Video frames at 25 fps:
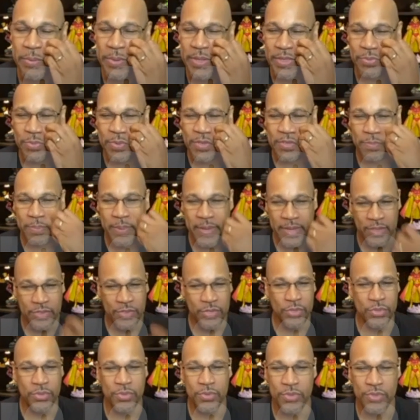with
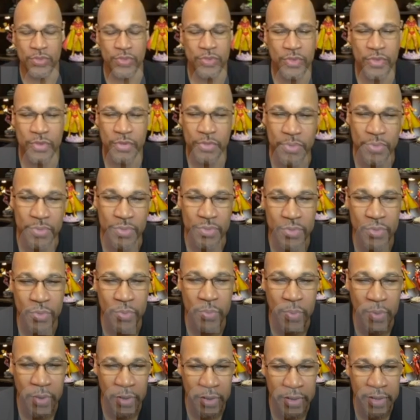respect to to
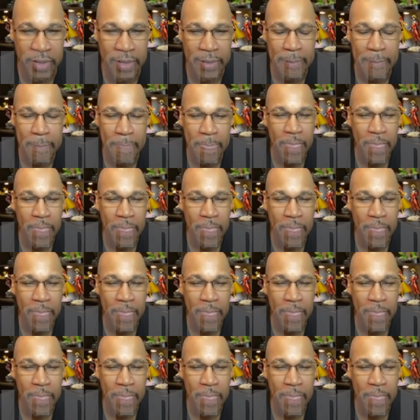to work?